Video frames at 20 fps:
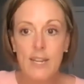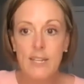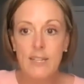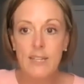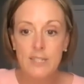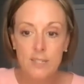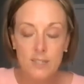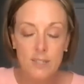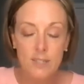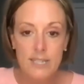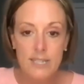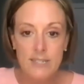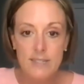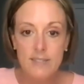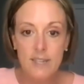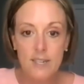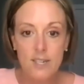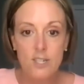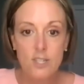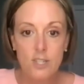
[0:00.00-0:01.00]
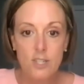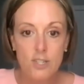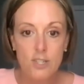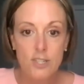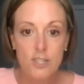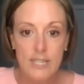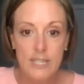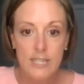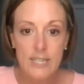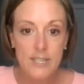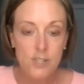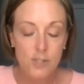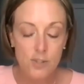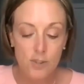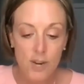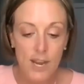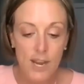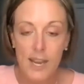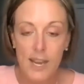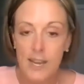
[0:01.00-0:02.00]
It literally sucks your skin
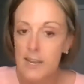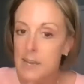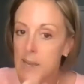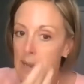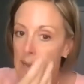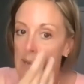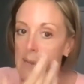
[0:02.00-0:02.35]
dry.